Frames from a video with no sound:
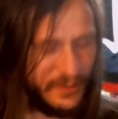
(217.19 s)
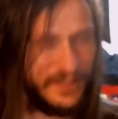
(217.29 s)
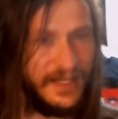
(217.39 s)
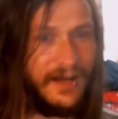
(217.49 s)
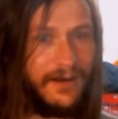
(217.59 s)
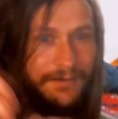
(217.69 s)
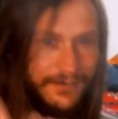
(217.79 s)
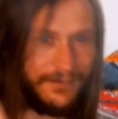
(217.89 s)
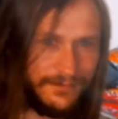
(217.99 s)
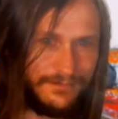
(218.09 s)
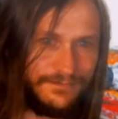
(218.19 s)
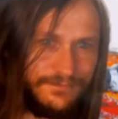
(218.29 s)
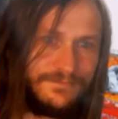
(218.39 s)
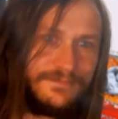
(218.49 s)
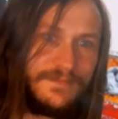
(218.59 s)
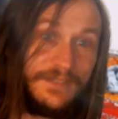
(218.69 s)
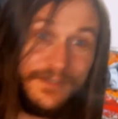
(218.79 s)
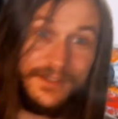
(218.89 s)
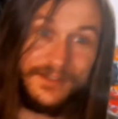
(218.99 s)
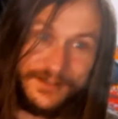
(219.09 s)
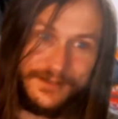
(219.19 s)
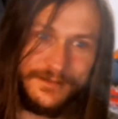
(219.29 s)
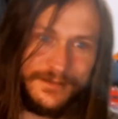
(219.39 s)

Down, defensive.